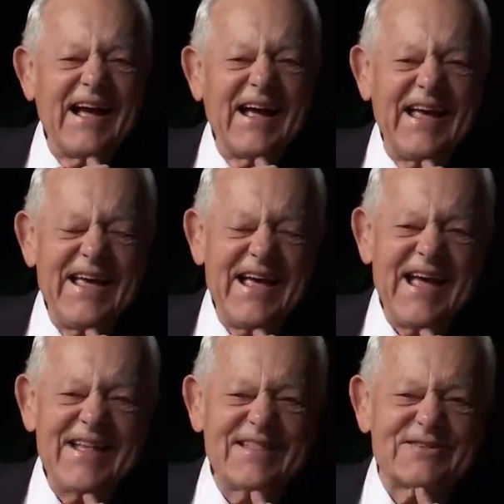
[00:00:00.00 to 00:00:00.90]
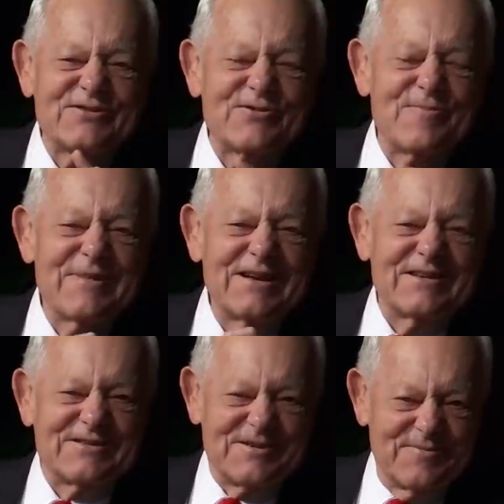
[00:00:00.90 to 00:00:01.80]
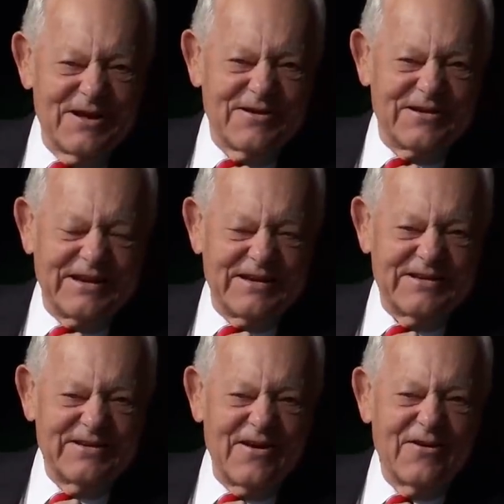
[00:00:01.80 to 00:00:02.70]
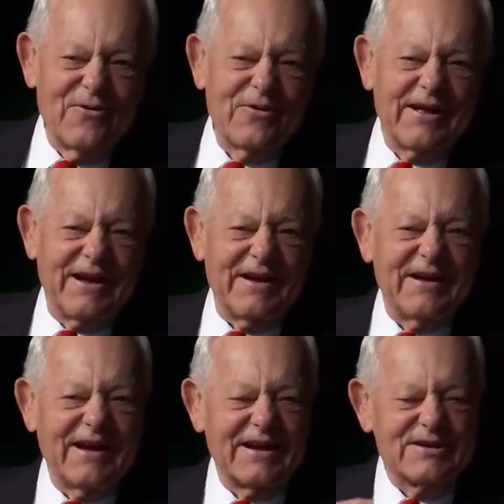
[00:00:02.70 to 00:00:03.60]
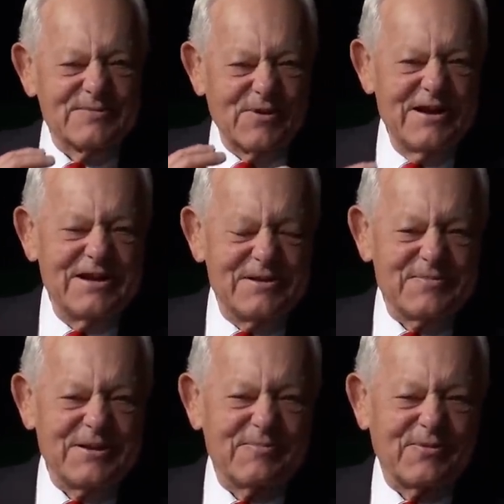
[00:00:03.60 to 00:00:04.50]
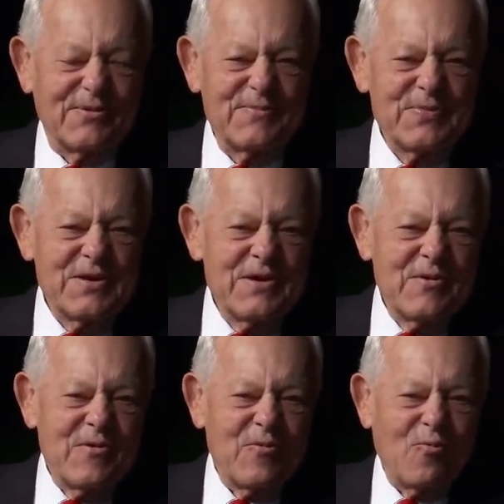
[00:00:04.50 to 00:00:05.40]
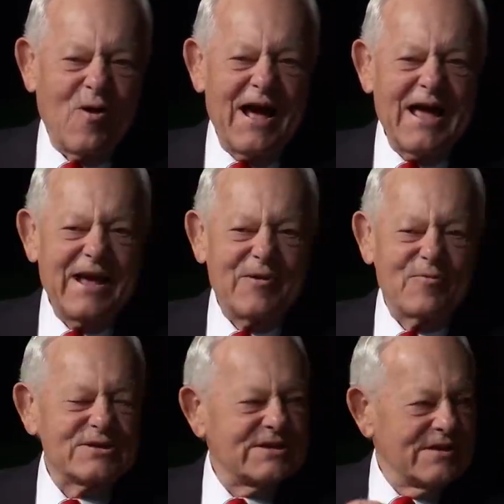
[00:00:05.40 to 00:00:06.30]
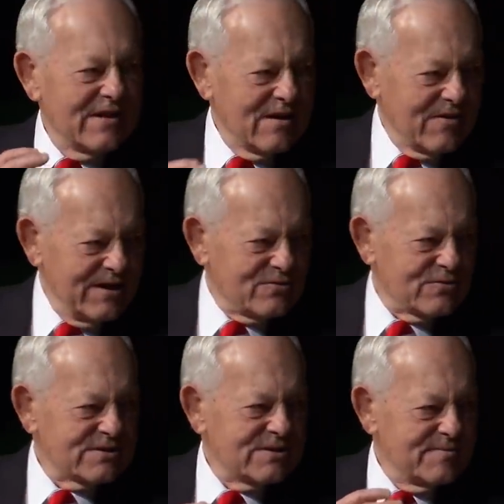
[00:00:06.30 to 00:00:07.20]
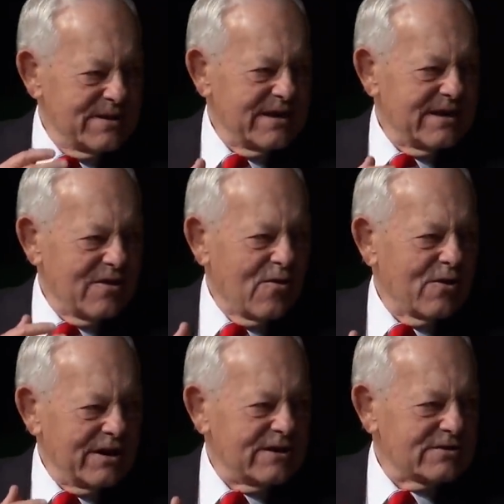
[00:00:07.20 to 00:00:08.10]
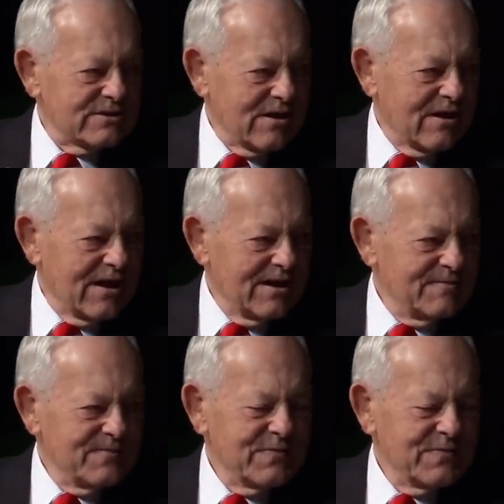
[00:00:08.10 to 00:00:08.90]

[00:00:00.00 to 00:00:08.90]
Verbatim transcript: he had this tremendous ability to not only explain to people why it was in their interest to be on his side,